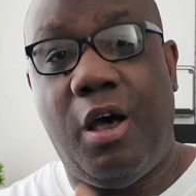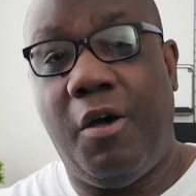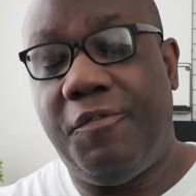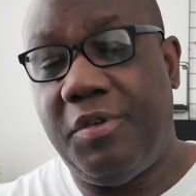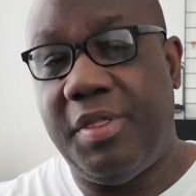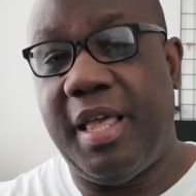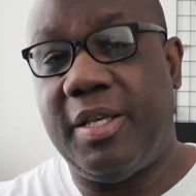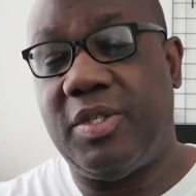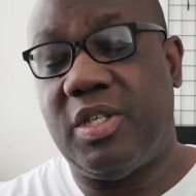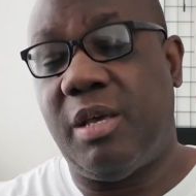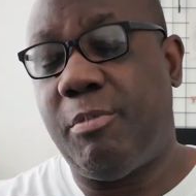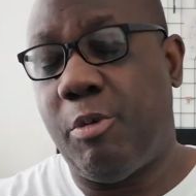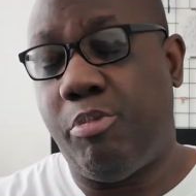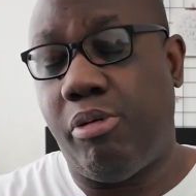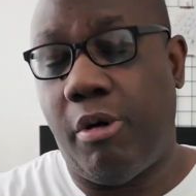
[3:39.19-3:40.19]
after their
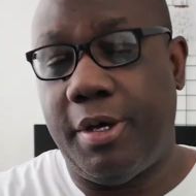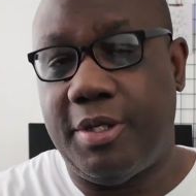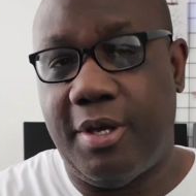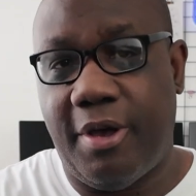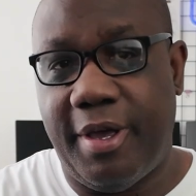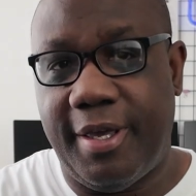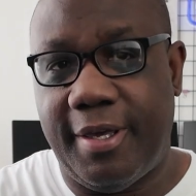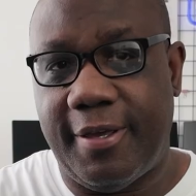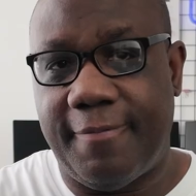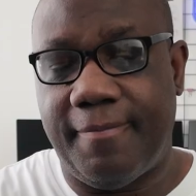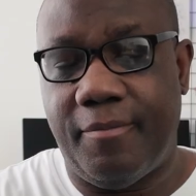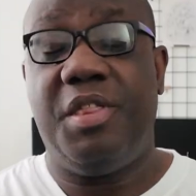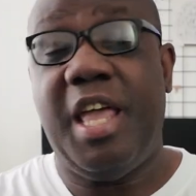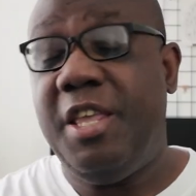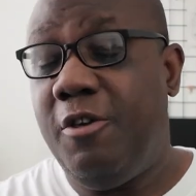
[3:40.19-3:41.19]
summer price hike.
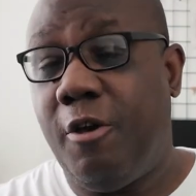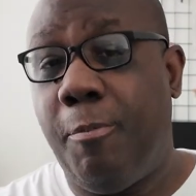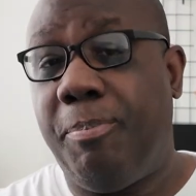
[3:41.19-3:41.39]
Then you've